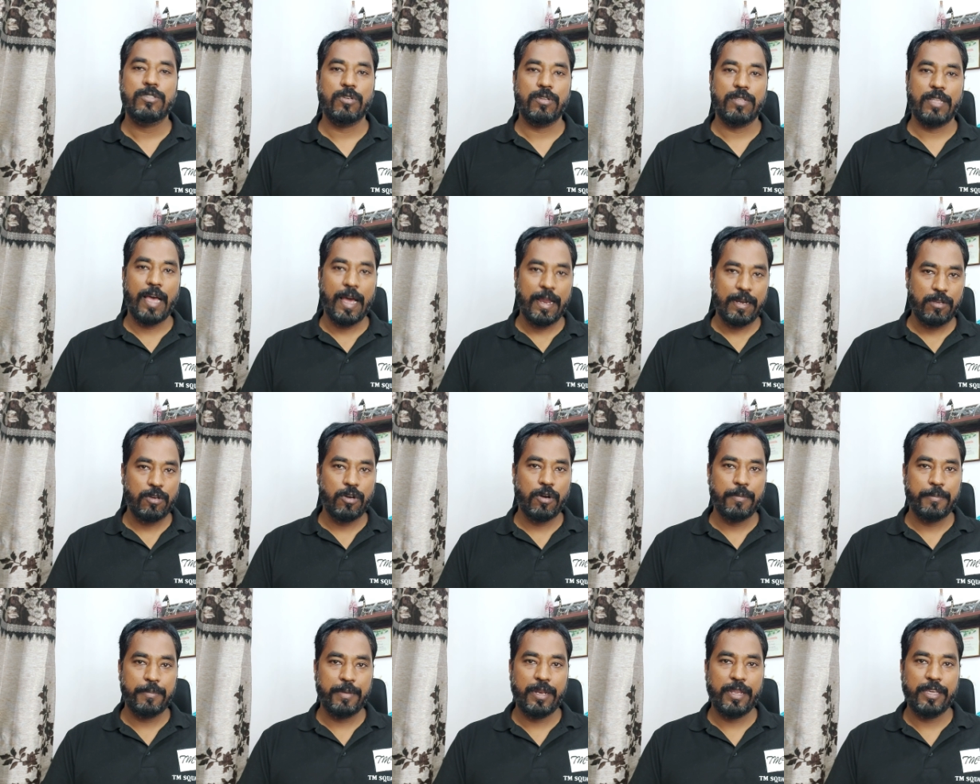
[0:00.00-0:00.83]
So that
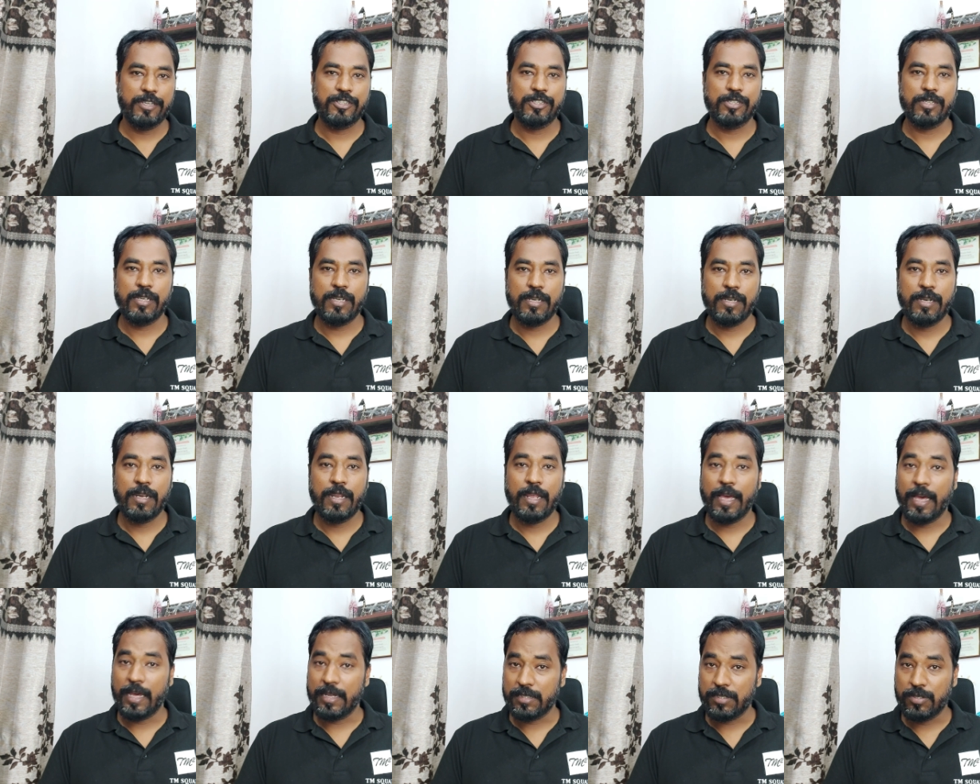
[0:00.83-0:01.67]
combination
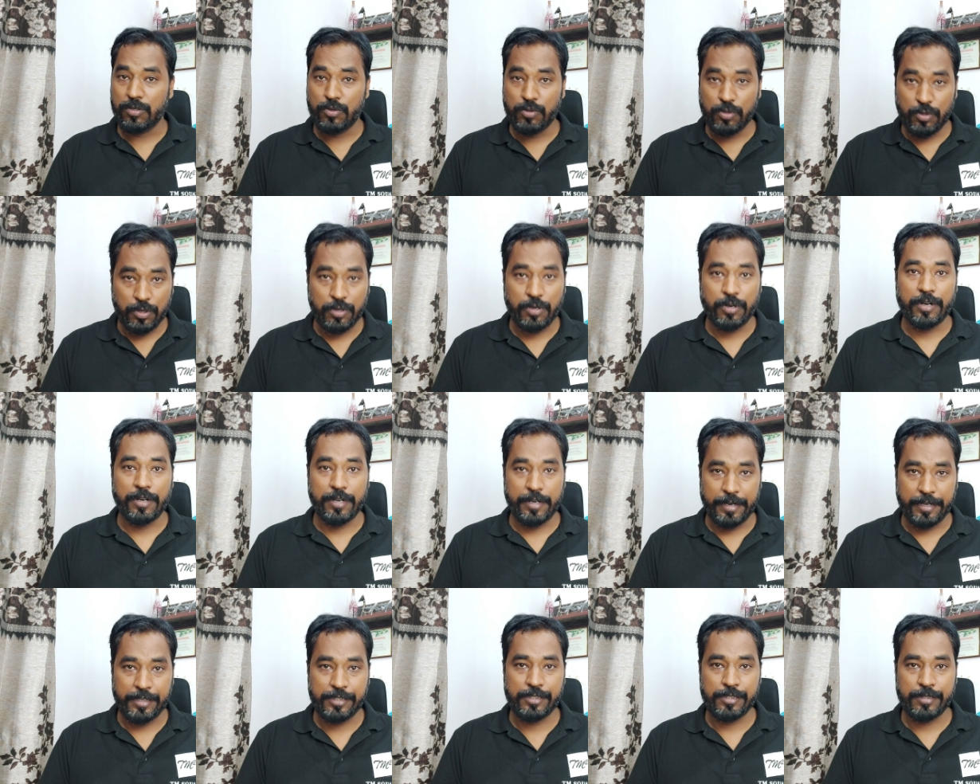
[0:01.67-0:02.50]
has no
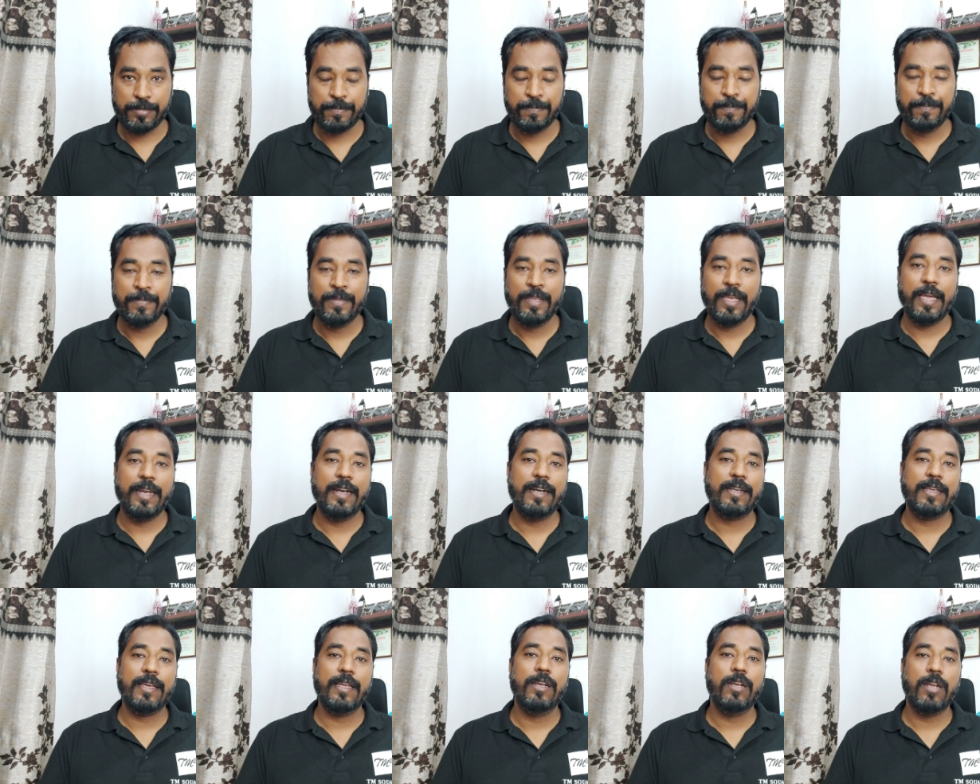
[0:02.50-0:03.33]
contradiction, and
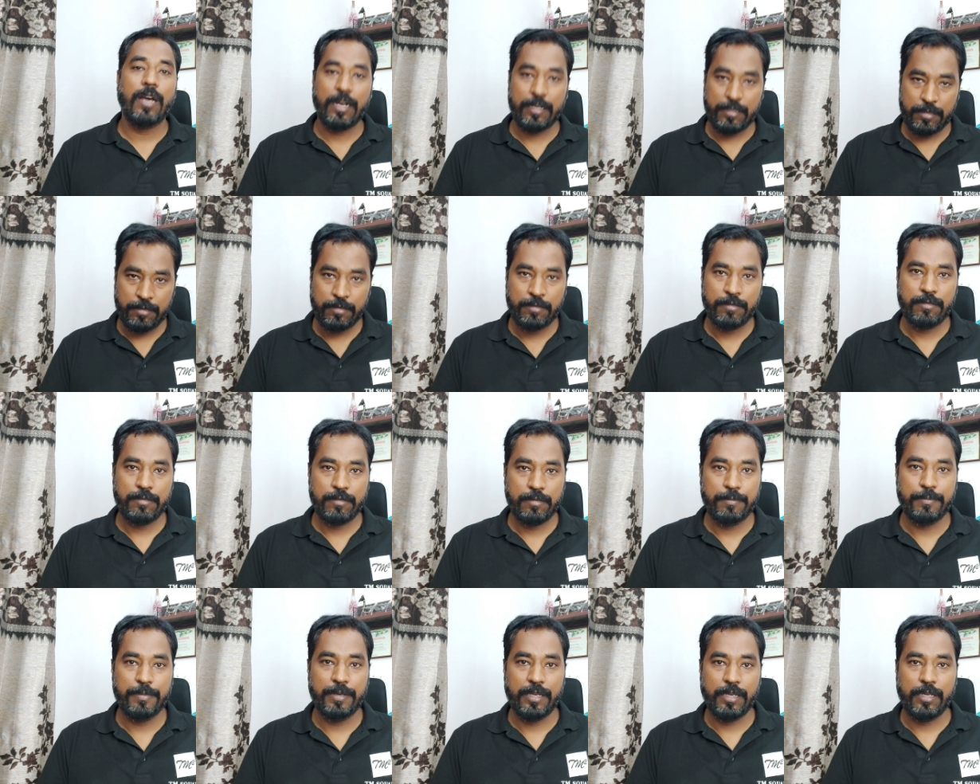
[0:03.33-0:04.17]
it cannot
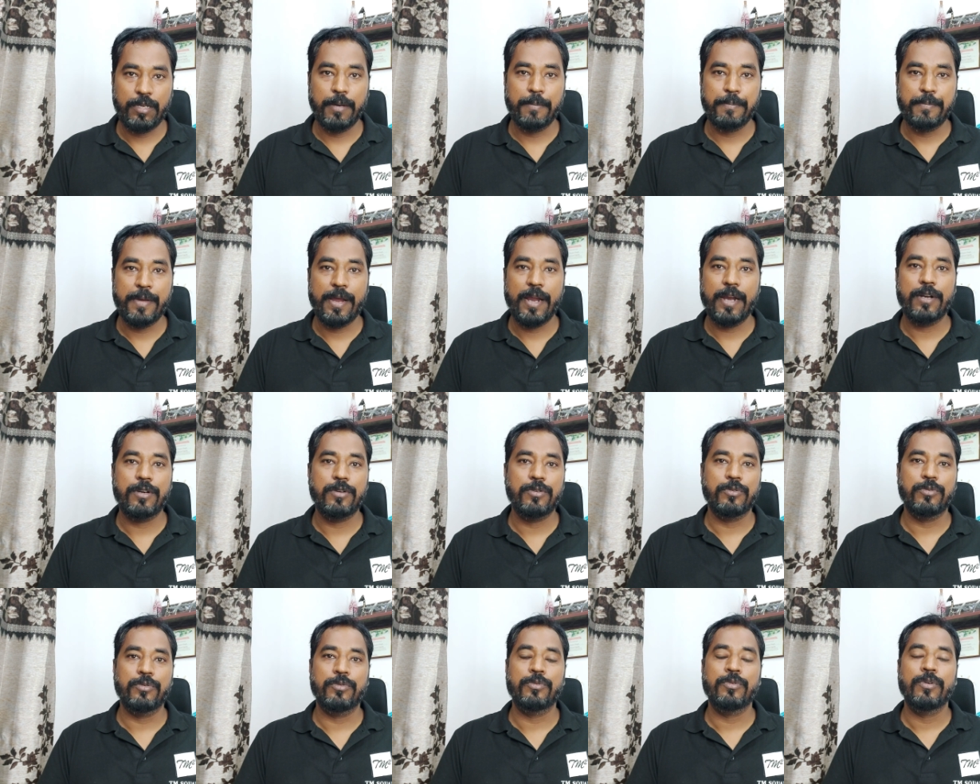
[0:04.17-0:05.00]
be compared
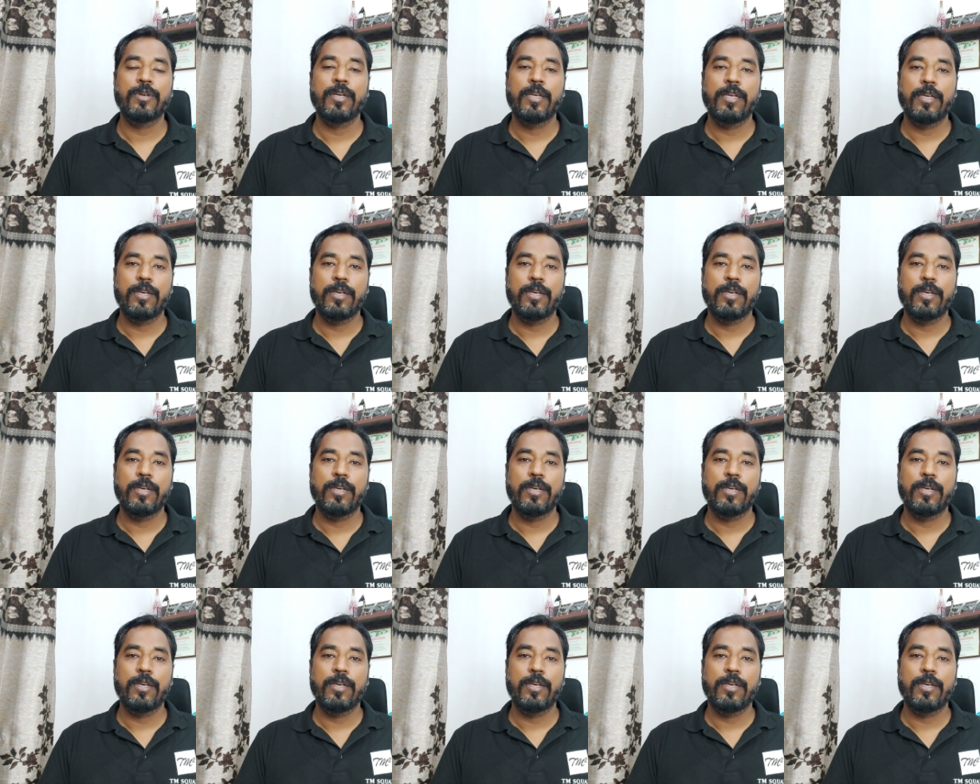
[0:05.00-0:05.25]
to